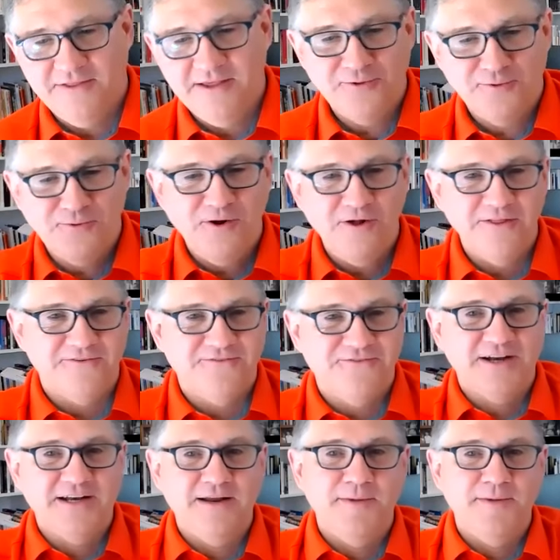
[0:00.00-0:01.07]
these are all the
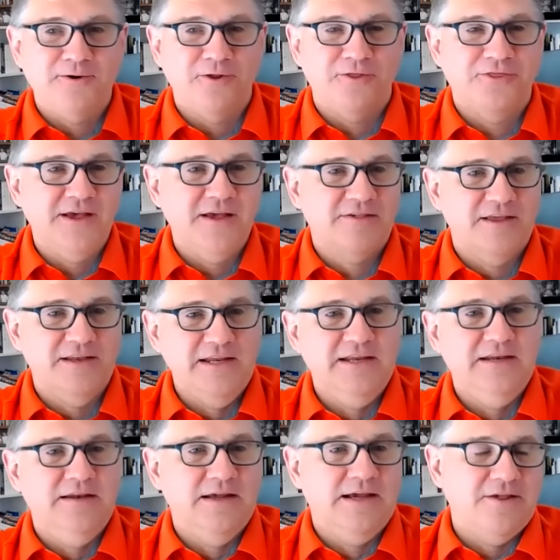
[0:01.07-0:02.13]
fundamental things that
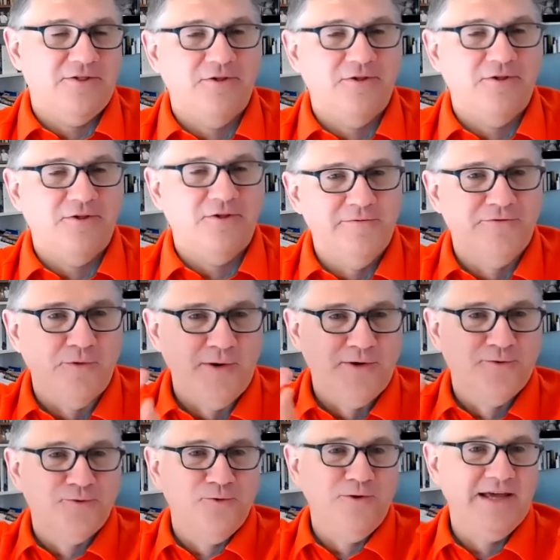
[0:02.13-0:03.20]
need to get solved before we
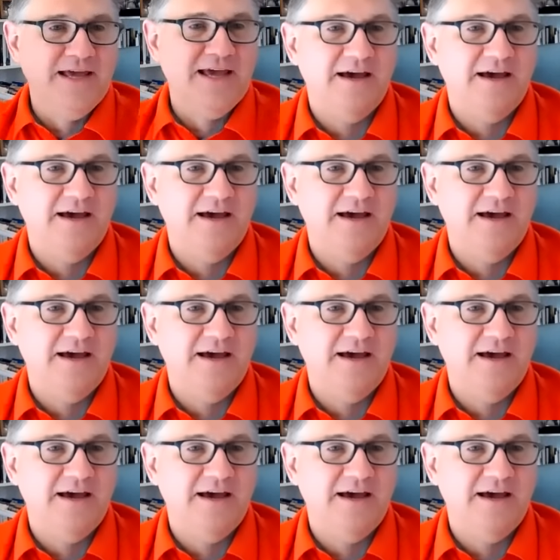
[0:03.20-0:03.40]
truly